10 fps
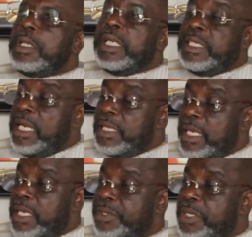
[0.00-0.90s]
the General
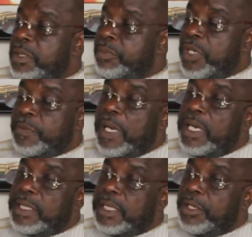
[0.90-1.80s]
Secretary, Prosper
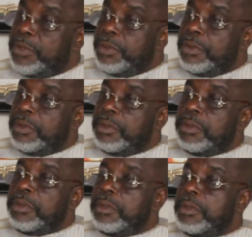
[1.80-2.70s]
Harrison Addo,
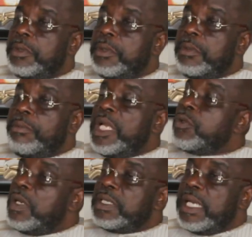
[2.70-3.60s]

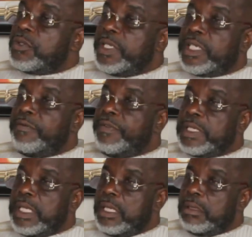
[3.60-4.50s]
made contact with
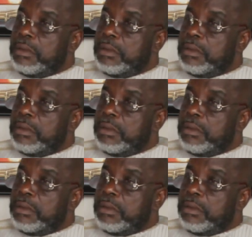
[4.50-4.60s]
Kimfesa.